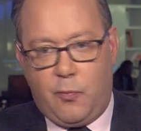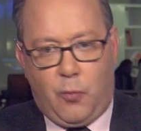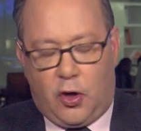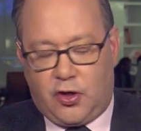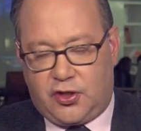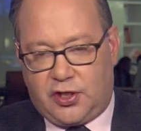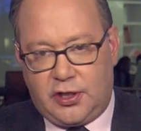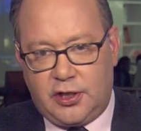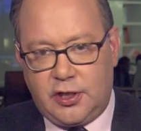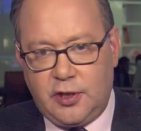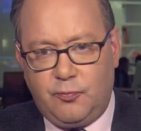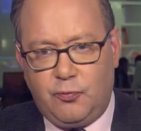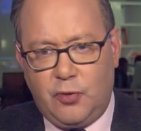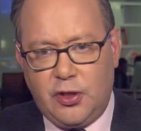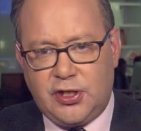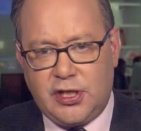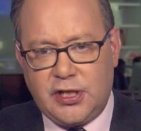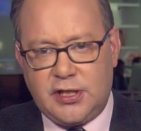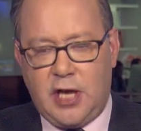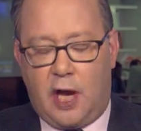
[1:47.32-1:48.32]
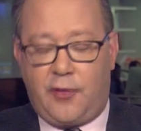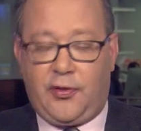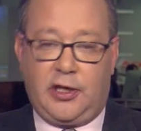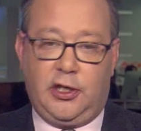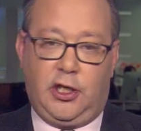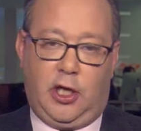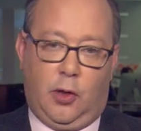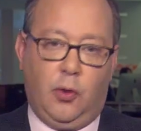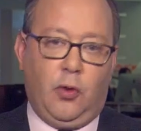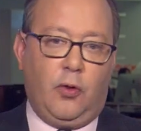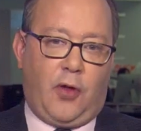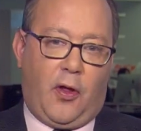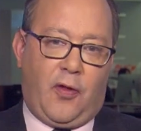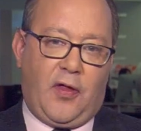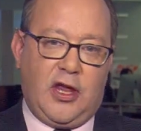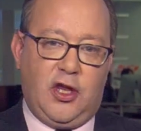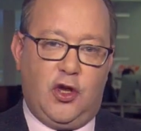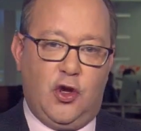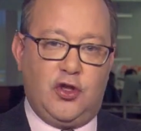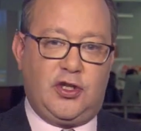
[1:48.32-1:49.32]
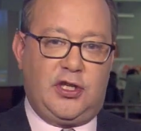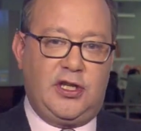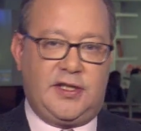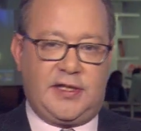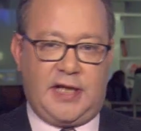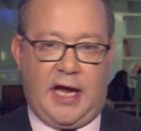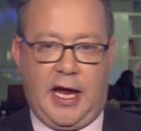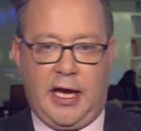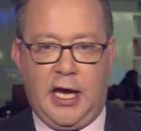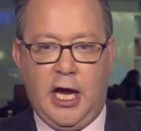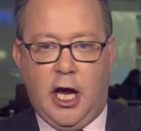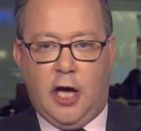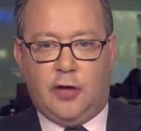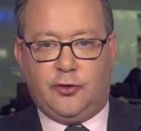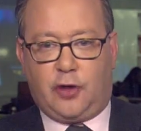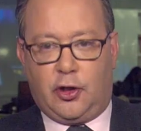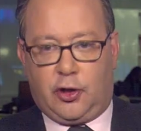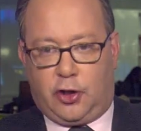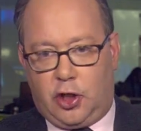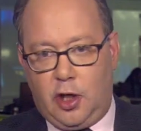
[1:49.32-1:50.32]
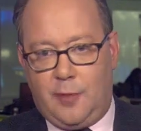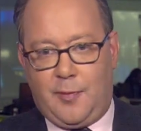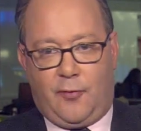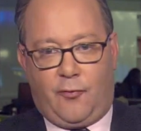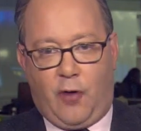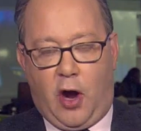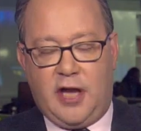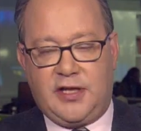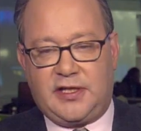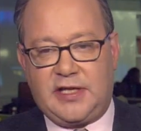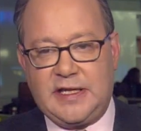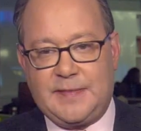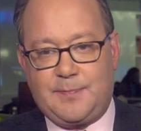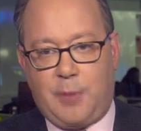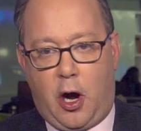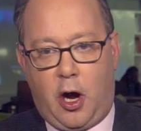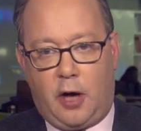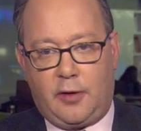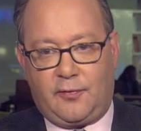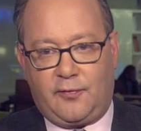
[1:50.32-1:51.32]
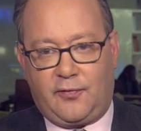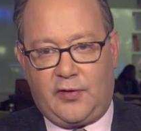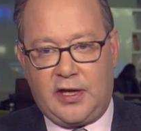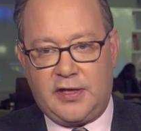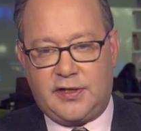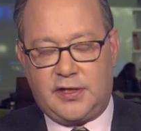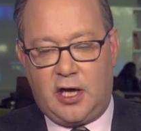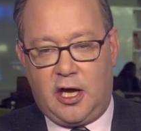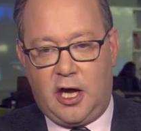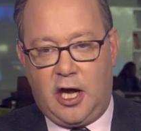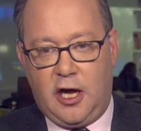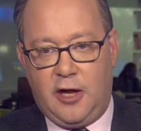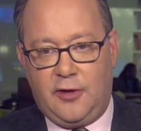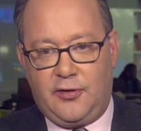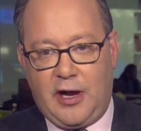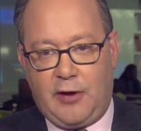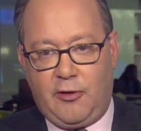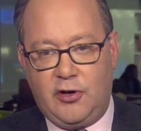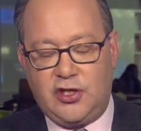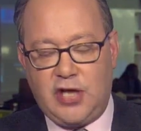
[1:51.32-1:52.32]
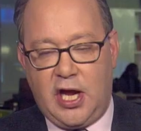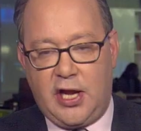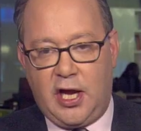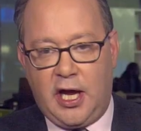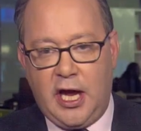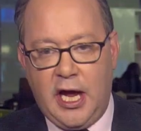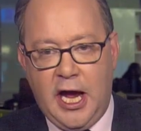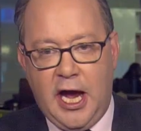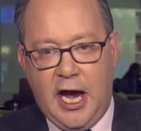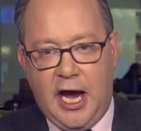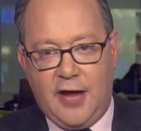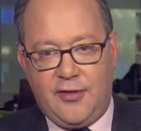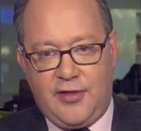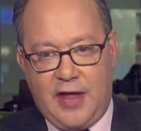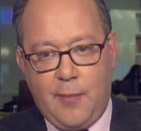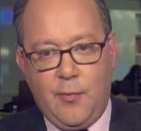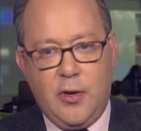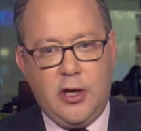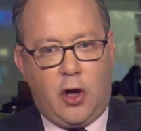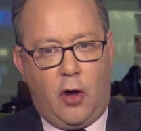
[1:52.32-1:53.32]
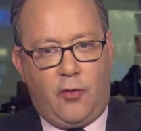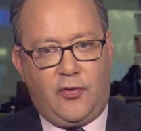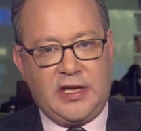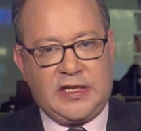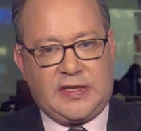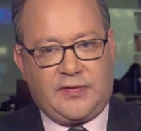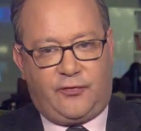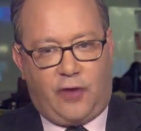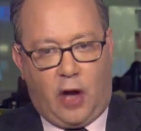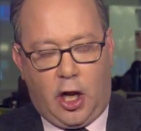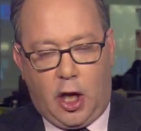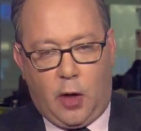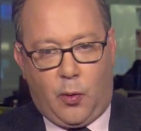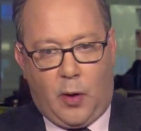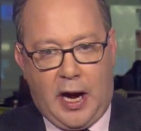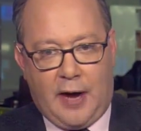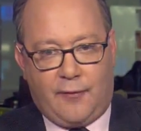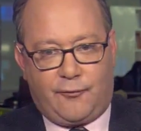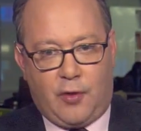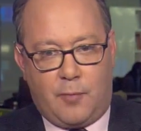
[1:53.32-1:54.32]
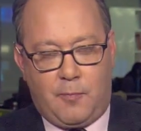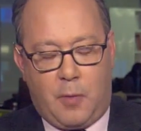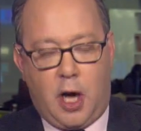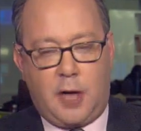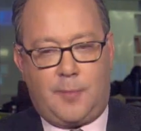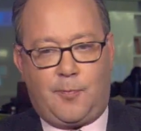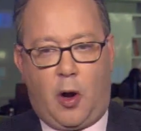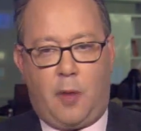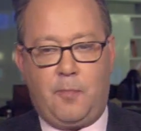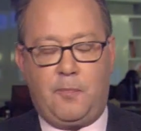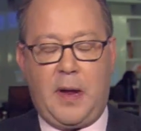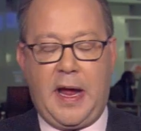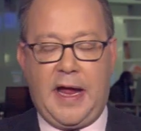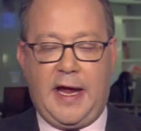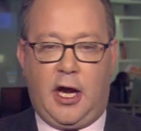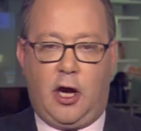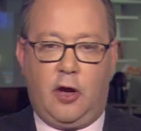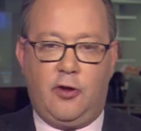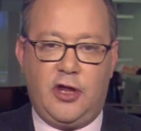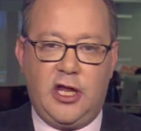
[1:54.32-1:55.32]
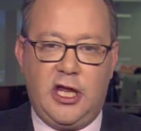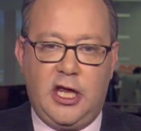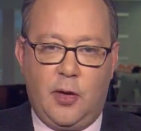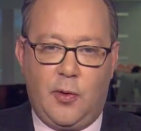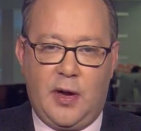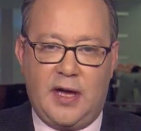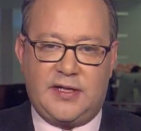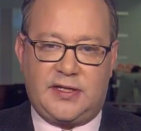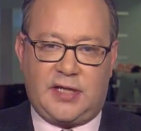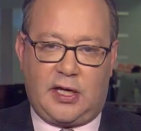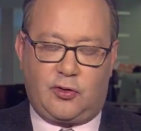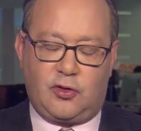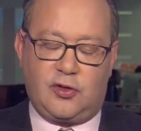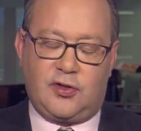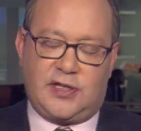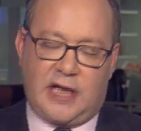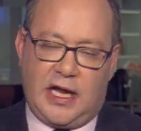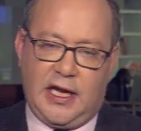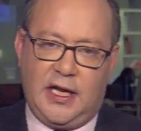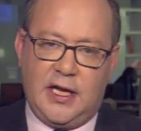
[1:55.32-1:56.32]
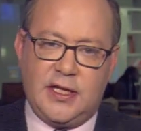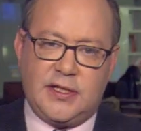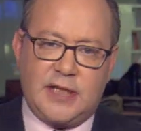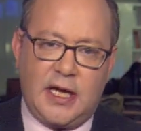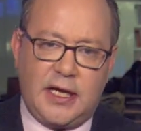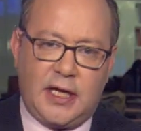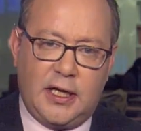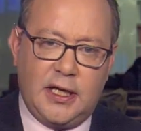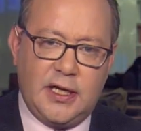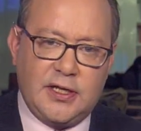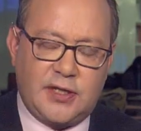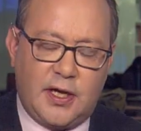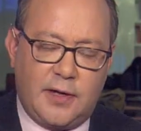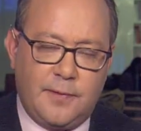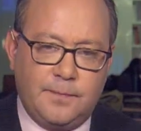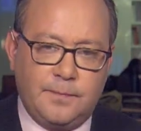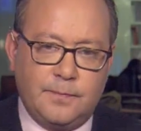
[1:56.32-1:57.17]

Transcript: Washington, which is nothing new, although they usually say that human rights is part of this, uh, their agenda. And then we got this follow-up from Mike Pompeo, the U.S. Secretary of State. Let's take a listen.